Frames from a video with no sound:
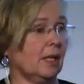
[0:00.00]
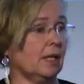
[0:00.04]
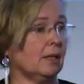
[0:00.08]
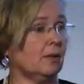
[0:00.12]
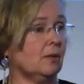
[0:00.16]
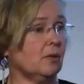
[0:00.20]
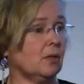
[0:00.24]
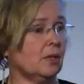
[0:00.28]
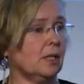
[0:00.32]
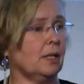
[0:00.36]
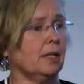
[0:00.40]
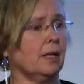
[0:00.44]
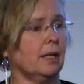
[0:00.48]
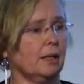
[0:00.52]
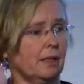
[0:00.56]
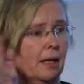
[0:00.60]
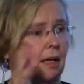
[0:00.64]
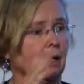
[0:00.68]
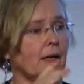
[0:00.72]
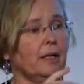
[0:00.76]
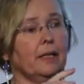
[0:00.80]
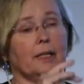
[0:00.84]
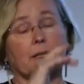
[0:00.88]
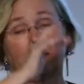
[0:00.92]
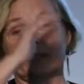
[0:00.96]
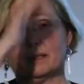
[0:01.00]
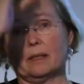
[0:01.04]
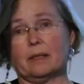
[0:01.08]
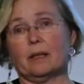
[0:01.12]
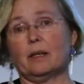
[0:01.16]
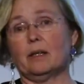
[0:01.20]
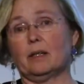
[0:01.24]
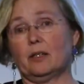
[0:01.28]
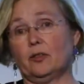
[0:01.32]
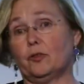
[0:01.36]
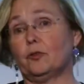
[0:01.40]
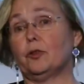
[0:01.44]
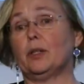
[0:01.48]
get to see that there is
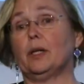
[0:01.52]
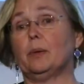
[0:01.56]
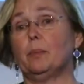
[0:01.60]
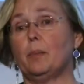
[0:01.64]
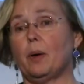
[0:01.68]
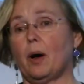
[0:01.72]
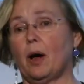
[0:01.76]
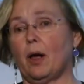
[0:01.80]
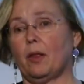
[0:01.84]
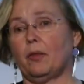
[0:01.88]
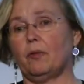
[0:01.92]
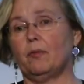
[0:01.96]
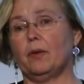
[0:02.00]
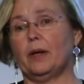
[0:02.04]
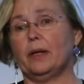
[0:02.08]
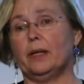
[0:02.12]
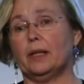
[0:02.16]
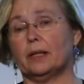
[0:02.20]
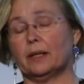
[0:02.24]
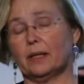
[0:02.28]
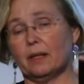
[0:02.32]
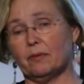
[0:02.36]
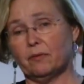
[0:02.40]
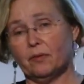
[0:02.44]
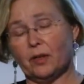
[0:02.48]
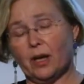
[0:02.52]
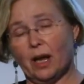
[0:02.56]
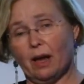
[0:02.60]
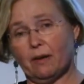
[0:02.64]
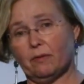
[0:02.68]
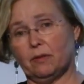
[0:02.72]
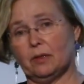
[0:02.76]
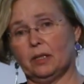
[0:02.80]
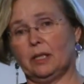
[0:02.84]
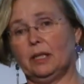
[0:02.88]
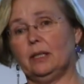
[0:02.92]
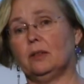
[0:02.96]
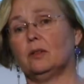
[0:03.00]
a career pathway. And then we
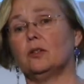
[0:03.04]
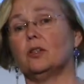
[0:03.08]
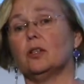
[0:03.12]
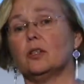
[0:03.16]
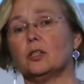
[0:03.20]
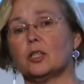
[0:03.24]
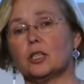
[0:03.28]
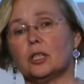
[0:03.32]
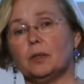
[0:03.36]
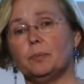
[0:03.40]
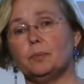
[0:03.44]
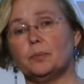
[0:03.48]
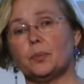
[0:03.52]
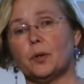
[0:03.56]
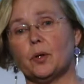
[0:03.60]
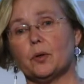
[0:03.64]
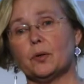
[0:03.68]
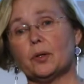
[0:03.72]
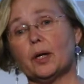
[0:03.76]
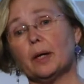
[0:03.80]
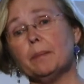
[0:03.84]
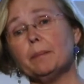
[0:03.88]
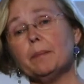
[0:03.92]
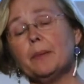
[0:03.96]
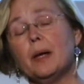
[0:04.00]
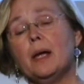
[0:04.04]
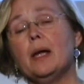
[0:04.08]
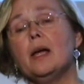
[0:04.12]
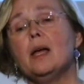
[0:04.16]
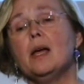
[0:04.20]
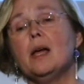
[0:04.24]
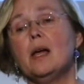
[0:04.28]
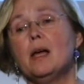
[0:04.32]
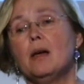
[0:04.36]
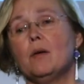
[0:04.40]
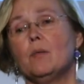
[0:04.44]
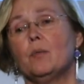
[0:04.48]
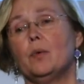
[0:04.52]
have an internship program
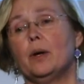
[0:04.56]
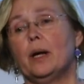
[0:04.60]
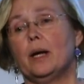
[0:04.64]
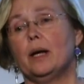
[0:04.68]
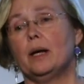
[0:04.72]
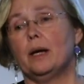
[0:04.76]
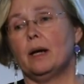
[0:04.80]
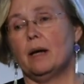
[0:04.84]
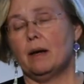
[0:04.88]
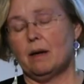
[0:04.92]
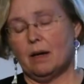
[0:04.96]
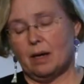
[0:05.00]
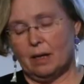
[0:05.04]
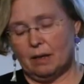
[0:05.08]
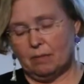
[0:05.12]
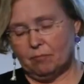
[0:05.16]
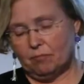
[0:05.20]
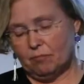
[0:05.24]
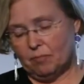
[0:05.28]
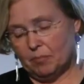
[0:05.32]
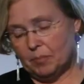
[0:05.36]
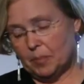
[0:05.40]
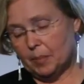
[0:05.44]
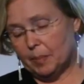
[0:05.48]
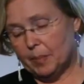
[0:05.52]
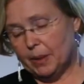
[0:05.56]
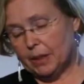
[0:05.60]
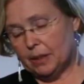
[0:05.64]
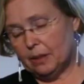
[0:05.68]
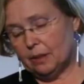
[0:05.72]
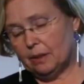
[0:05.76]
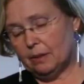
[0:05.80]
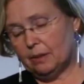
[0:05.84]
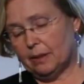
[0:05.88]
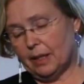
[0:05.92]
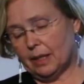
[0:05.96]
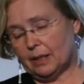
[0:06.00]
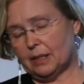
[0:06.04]
where
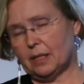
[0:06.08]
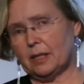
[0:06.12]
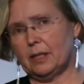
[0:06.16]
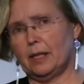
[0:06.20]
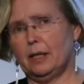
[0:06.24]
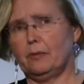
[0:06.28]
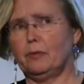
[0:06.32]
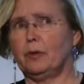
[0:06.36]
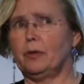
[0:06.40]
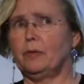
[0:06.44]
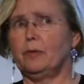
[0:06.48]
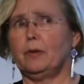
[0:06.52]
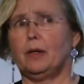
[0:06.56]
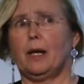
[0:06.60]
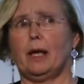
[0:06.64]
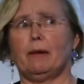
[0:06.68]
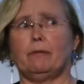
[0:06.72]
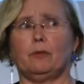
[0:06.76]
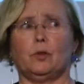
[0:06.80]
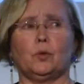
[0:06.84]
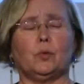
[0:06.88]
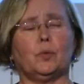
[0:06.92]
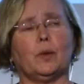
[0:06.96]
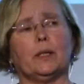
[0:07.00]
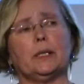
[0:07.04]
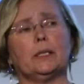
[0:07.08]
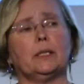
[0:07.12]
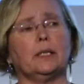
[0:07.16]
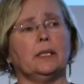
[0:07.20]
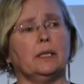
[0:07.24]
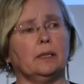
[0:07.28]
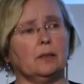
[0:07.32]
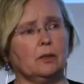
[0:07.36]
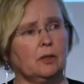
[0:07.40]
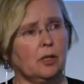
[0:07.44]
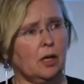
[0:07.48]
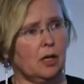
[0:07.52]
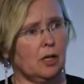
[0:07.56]
mid-next year we will have 20
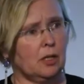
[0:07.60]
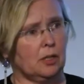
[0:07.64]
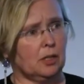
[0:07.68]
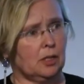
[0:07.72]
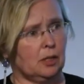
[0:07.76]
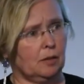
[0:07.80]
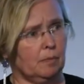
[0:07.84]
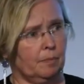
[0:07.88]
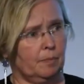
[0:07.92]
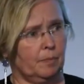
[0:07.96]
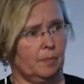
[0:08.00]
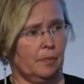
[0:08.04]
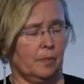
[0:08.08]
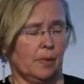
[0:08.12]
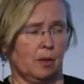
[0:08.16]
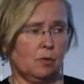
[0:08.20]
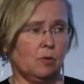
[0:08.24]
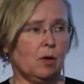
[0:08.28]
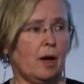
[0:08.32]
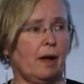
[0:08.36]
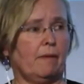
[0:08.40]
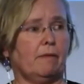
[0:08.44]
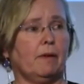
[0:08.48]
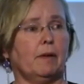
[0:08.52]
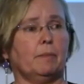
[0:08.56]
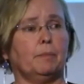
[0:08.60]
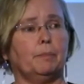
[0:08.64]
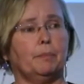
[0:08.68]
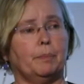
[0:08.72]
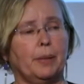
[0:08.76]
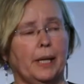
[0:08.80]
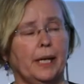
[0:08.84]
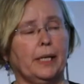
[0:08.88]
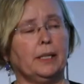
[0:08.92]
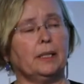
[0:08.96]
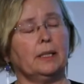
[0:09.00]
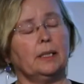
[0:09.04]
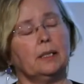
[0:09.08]
interns who have had
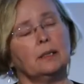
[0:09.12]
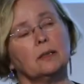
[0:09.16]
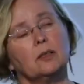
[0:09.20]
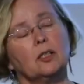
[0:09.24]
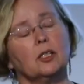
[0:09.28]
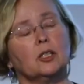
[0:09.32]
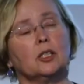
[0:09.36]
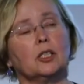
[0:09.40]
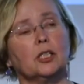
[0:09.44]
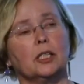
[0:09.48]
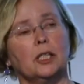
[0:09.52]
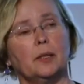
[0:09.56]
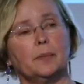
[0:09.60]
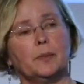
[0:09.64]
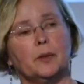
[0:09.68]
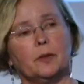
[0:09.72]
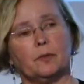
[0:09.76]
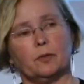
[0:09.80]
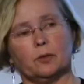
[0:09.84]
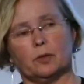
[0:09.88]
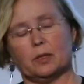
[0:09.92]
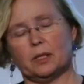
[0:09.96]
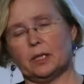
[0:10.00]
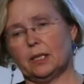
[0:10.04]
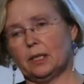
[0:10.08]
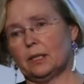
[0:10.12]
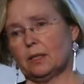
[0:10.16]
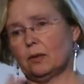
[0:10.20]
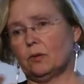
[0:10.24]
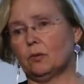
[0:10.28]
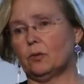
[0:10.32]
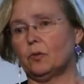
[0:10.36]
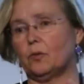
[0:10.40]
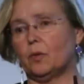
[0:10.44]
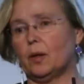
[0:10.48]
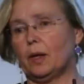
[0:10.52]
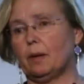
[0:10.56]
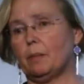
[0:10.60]
paid internships for 6
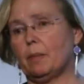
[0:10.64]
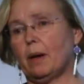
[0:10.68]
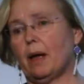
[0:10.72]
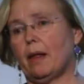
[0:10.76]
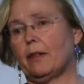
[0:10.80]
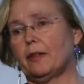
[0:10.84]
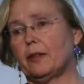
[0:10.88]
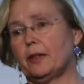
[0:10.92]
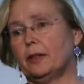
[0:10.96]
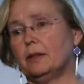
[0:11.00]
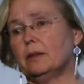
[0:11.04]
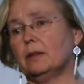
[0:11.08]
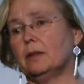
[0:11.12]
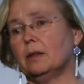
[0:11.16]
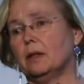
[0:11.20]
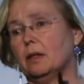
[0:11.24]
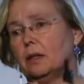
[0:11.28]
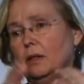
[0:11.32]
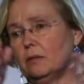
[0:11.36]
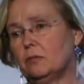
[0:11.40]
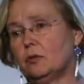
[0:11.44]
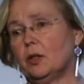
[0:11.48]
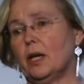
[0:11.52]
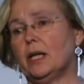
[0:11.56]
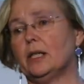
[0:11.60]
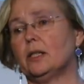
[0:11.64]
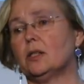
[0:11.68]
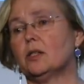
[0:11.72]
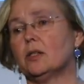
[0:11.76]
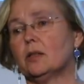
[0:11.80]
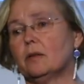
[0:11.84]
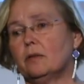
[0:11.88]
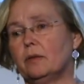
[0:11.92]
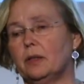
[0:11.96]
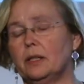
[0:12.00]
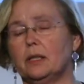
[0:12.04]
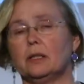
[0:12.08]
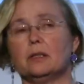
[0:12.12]
to 12 months in a range
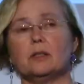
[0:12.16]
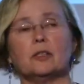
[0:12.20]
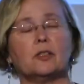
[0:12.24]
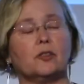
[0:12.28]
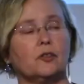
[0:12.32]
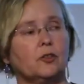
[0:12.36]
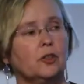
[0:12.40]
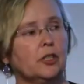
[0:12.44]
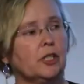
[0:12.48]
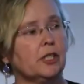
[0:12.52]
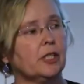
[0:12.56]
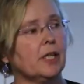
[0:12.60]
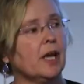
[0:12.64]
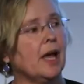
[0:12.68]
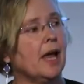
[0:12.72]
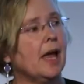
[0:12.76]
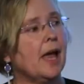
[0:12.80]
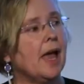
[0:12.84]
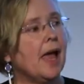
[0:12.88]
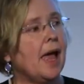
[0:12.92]
of industries.